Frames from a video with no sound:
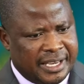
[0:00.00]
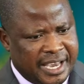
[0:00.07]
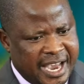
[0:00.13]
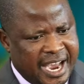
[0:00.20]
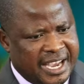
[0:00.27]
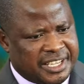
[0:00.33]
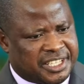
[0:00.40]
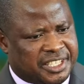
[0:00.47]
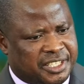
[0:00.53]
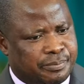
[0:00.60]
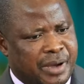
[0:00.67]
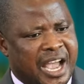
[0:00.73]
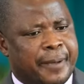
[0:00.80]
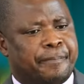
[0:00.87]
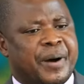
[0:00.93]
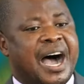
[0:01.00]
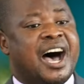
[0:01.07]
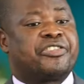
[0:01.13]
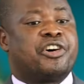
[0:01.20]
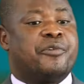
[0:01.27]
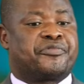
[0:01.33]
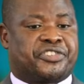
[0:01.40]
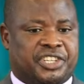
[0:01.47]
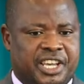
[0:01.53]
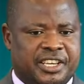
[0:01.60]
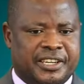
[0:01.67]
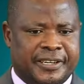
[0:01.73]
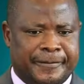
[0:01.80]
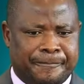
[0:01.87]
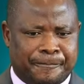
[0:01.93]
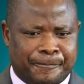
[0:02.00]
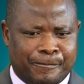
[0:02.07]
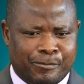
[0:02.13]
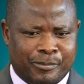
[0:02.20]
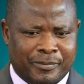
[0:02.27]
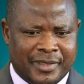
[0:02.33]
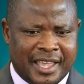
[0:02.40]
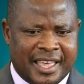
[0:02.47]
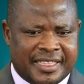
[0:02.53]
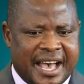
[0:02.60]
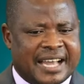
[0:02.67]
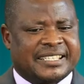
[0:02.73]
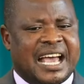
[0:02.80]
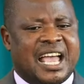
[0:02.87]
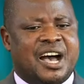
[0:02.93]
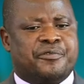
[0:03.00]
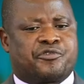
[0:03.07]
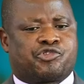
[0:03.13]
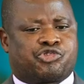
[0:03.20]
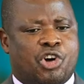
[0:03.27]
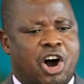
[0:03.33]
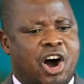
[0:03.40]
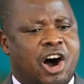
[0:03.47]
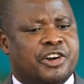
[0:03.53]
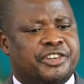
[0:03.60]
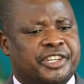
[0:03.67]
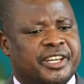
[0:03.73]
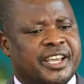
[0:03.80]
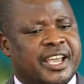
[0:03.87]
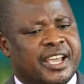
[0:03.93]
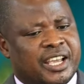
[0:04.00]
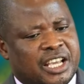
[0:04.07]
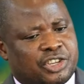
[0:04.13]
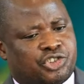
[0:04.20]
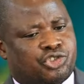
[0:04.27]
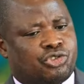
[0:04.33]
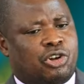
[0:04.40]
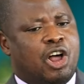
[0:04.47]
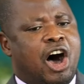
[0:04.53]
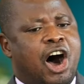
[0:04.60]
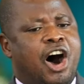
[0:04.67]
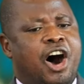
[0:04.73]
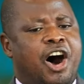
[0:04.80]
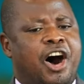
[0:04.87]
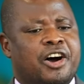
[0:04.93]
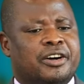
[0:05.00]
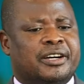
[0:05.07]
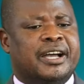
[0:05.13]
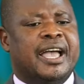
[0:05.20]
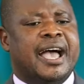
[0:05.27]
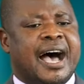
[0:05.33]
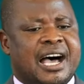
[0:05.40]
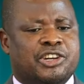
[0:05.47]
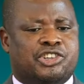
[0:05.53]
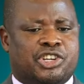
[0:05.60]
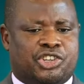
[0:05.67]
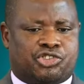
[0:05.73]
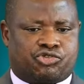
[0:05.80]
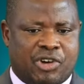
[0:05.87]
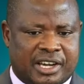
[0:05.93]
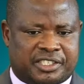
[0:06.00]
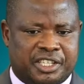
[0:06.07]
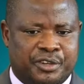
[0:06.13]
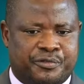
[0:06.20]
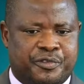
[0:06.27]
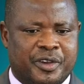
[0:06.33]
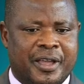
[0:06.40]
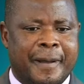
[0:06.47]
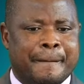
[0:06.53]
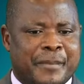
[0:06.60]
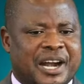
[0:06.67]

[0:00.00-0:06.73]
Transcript: Yes, my path of sin that I have trod is long and destructive.